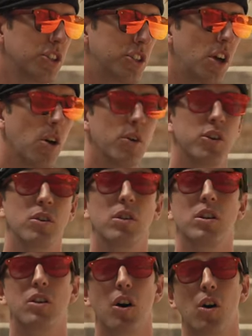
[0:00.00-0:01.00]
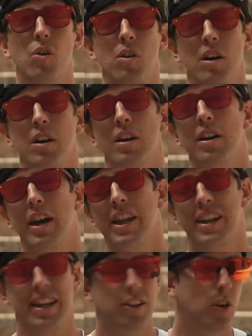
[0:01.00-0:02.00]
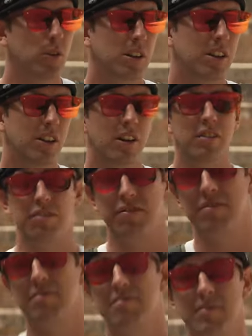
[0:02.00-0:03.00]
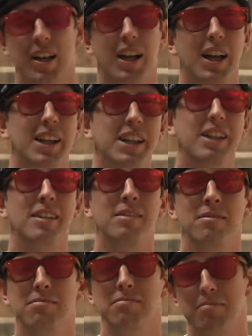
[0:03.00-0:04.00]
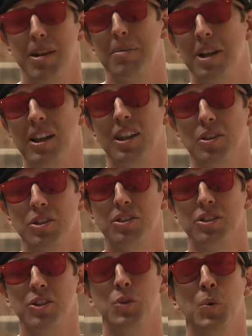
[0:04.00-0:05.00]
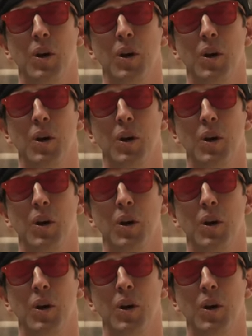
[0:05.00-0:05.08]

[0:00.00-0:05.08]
so you'll go in a total of a little, maybe closer to